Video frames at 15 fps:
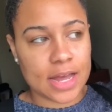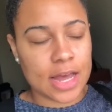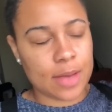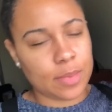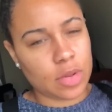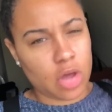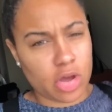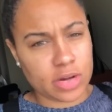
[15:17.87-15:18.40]

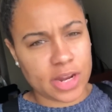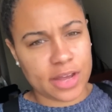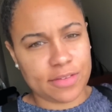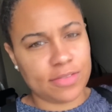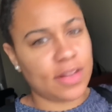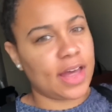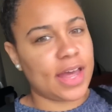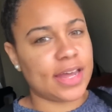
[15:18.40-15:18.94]
Long day
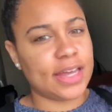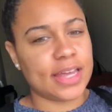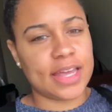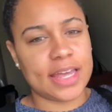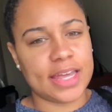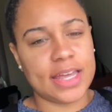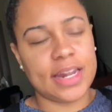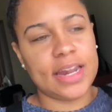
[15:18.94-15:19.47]
of flying
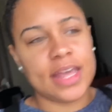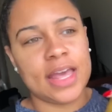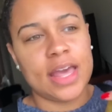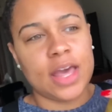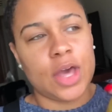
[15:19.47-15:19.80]
again.